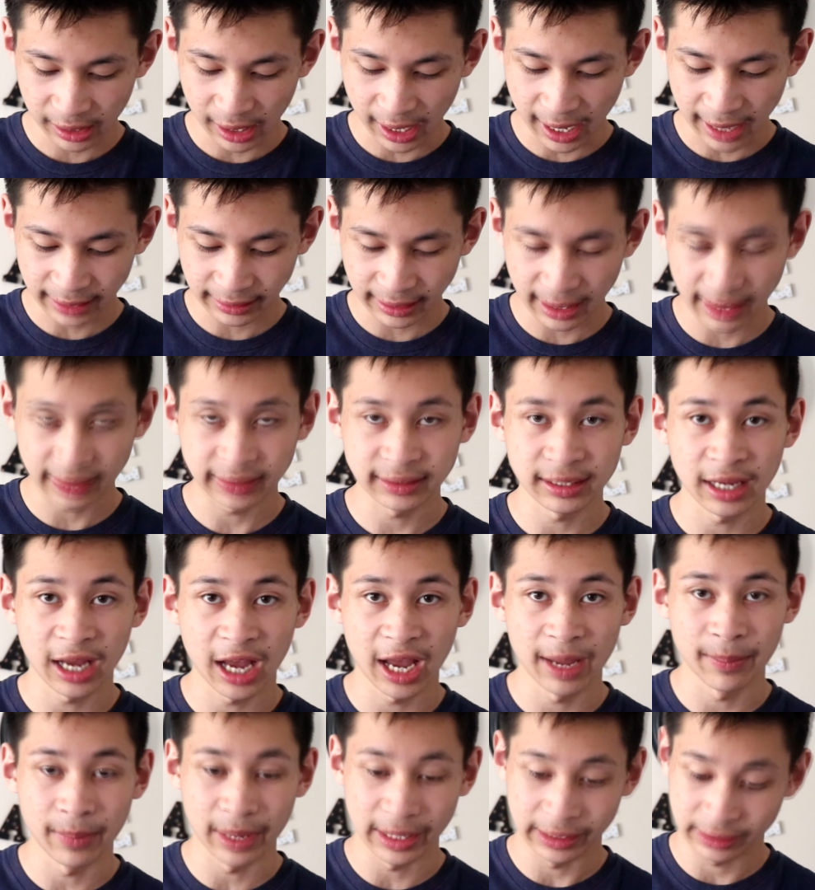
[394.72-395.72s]
at that
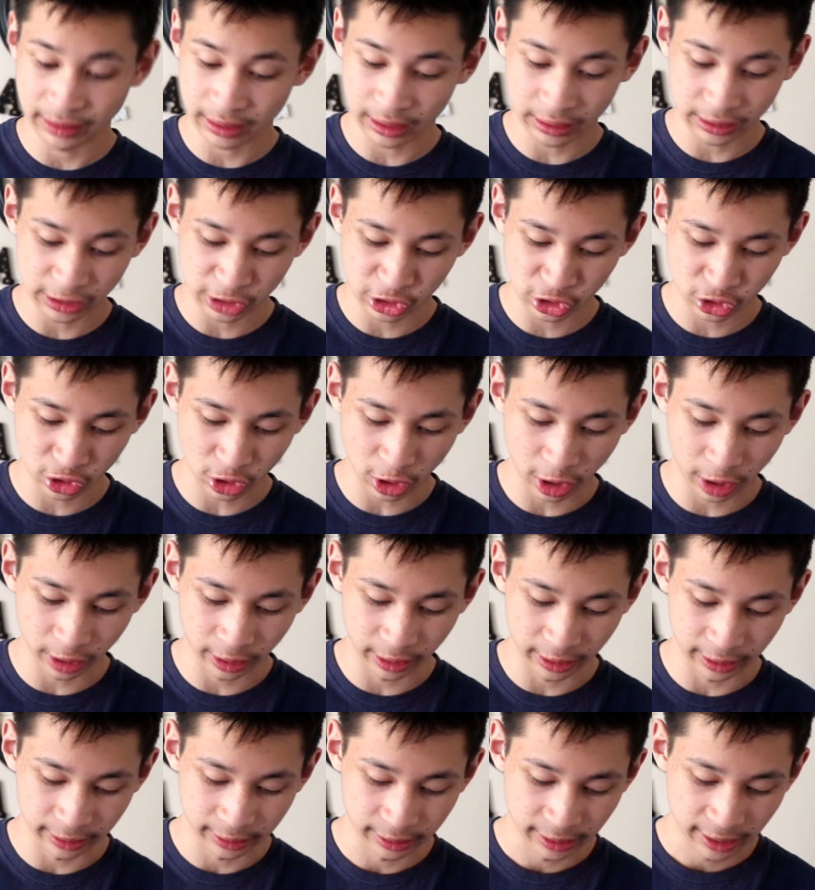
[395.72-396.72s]
time, it's going to
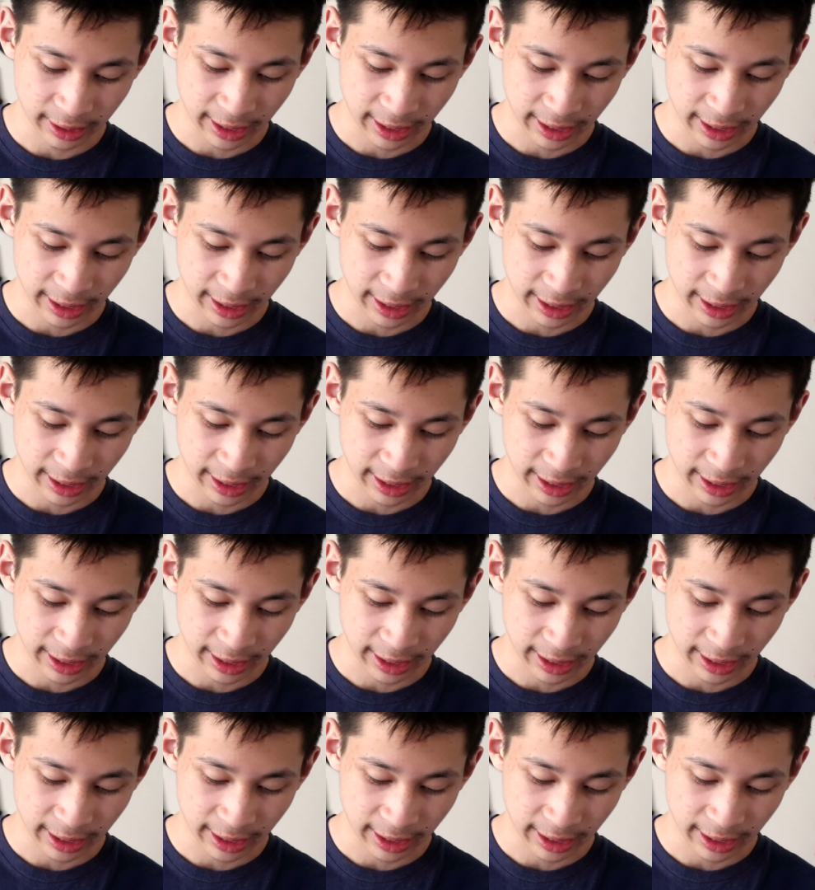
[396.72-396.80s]
start it.